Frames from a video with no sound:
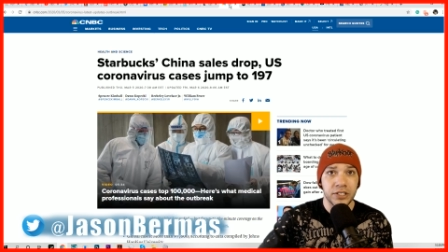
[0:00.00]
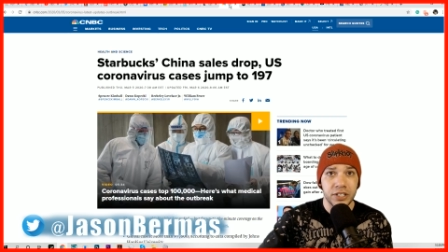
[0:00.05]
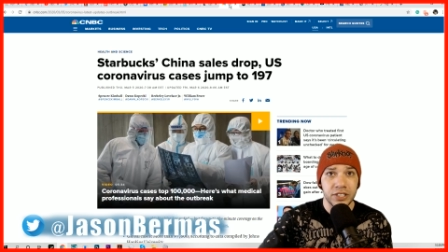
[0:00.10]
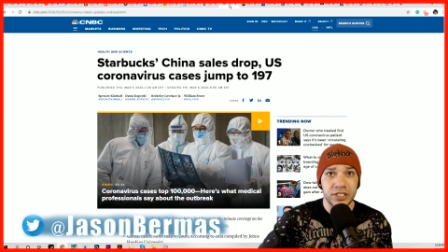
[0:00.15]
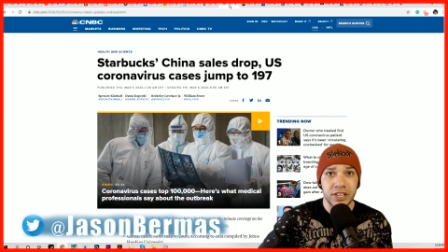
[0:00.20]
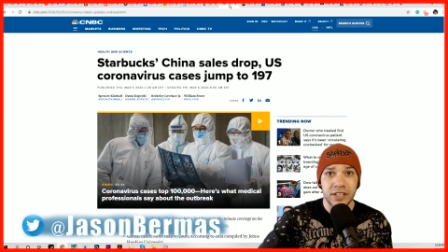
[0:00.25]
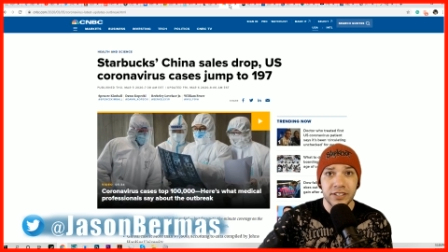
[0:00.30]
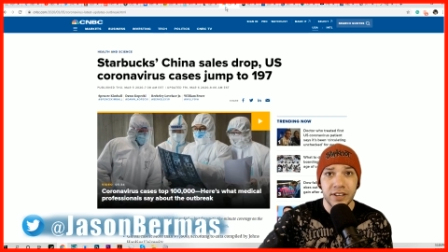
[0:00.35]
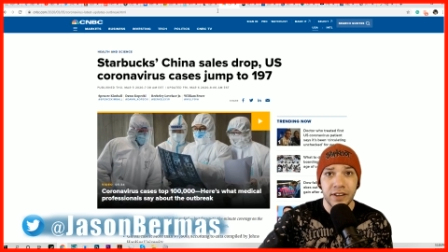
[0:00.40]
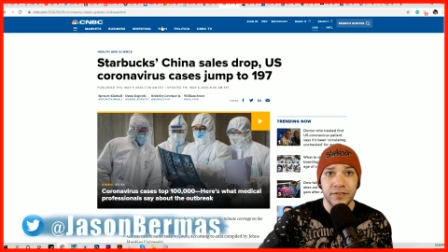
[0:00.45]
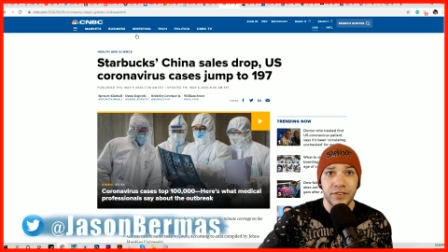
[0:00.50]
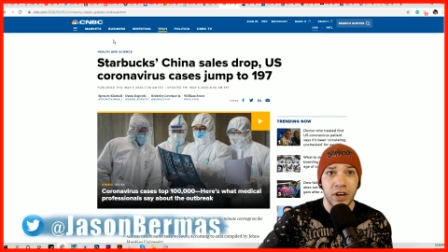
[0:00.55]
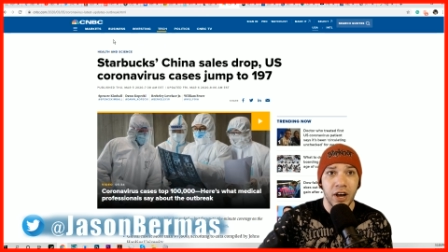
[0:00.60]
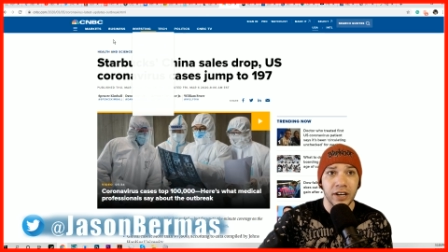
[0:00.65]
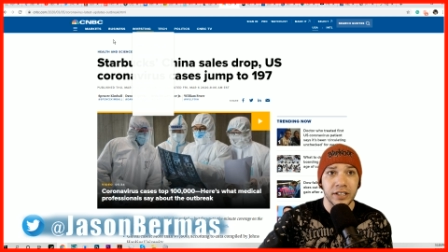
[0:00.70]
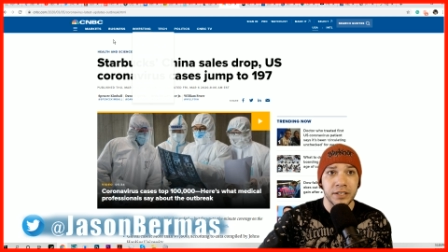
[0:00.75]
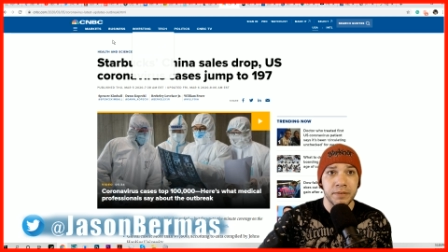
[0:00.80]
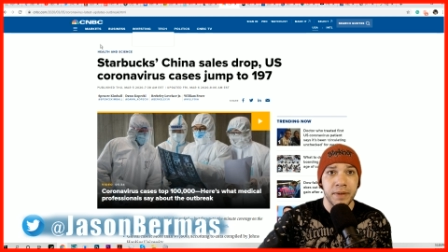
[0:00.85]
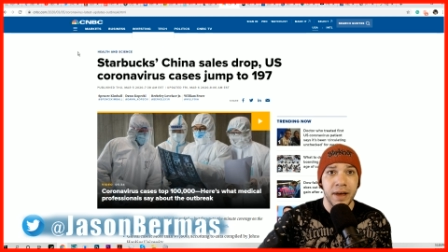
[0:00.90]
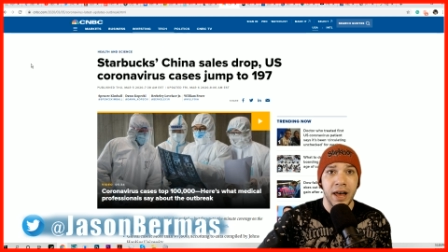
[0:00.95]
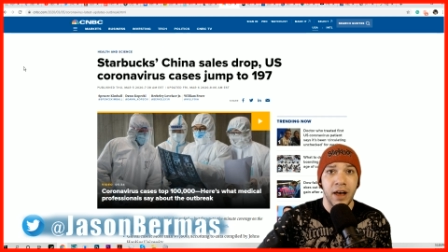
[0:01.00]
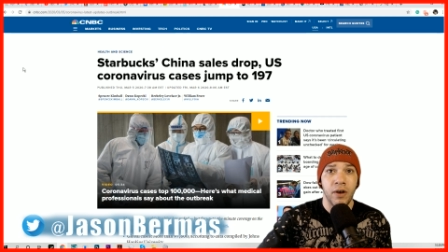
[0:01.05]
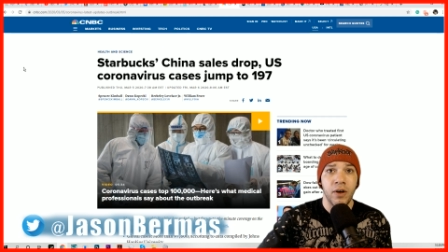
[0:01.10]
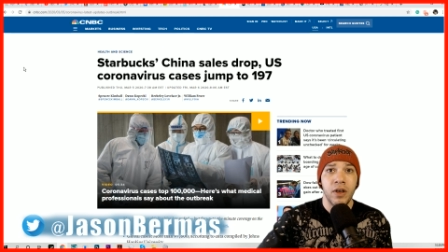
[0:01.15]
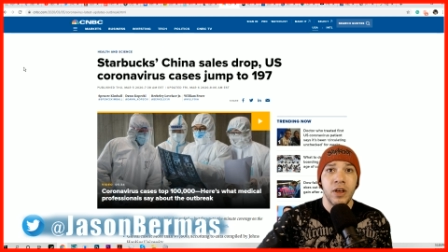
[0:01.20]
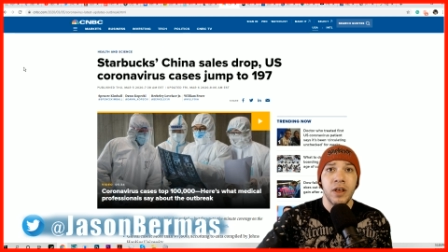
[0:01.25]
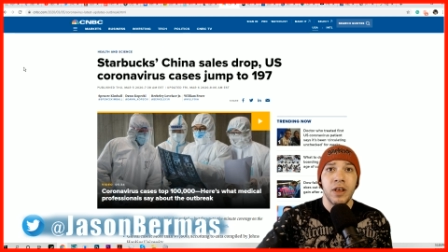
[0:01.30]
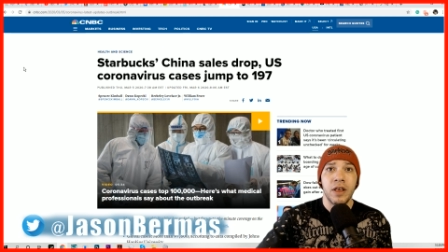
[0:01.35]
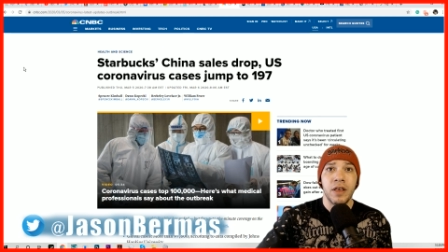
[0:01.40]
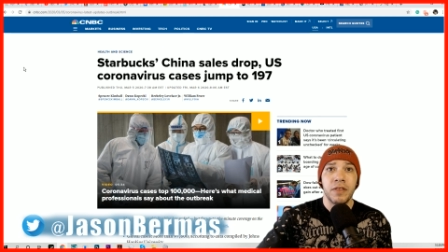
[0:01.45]
as I've talked about,
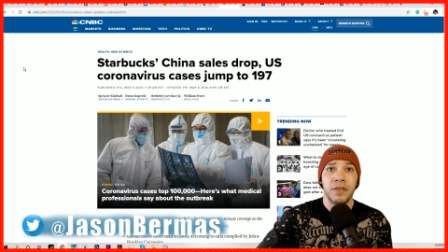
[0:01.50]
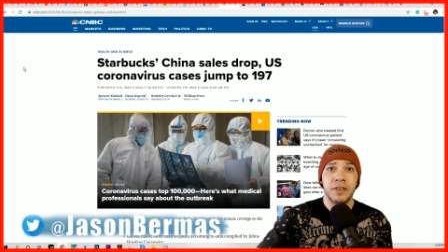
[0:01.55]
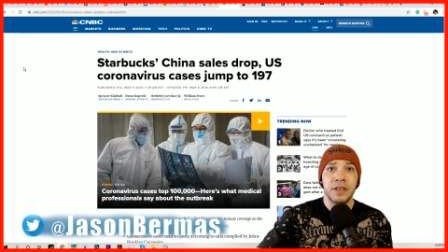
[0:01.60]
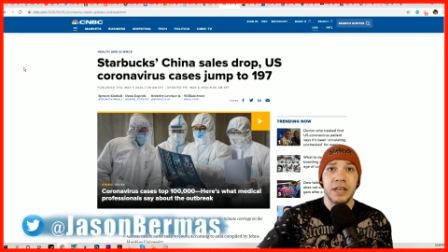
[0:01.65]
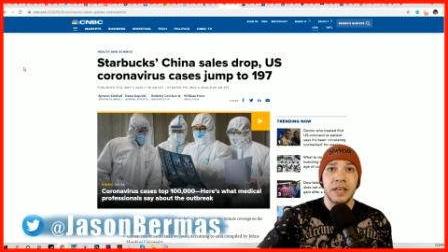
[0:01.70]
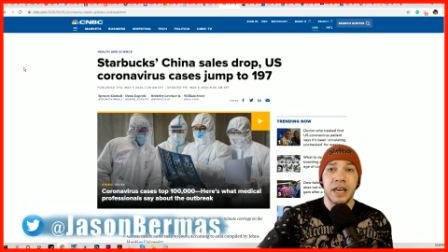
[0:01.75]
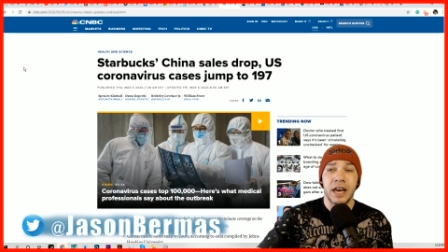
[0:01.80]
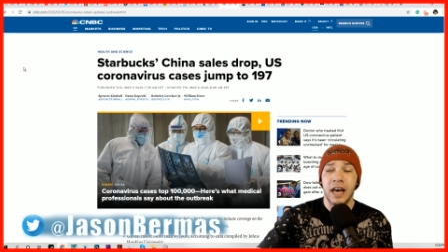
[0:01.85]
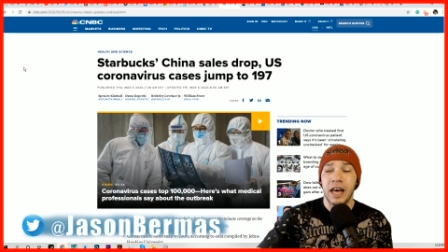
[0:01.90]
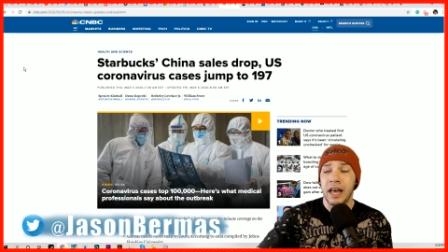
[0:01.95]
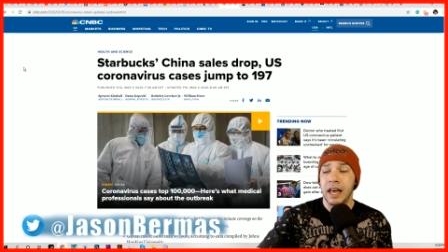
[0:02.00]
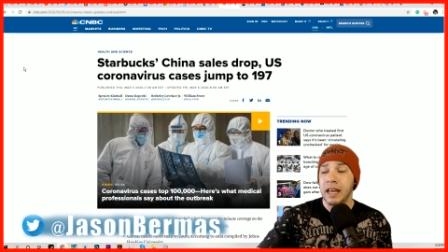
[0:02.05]
the